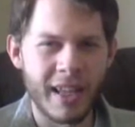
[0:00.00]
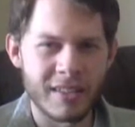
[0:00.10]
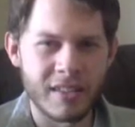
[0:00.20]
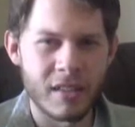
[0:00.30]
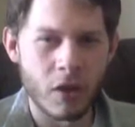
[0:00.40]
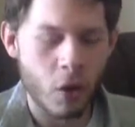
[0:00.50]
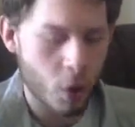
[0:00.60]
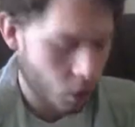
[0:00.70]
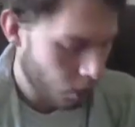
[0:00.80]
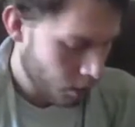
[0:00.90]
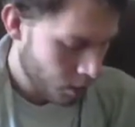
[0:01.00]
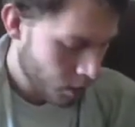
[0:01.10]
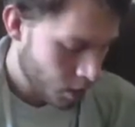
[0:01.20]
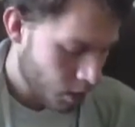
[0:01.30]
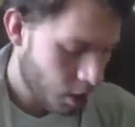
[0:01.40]
that's the core
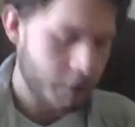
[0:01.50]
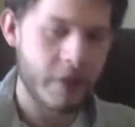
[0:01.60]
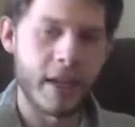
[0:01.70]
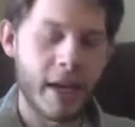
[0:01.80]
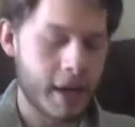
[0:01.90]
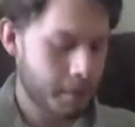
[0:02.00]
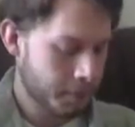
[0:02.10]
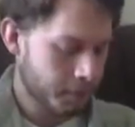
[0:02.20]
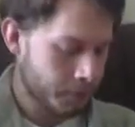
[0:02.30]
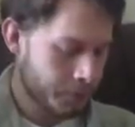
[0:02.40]
of the game.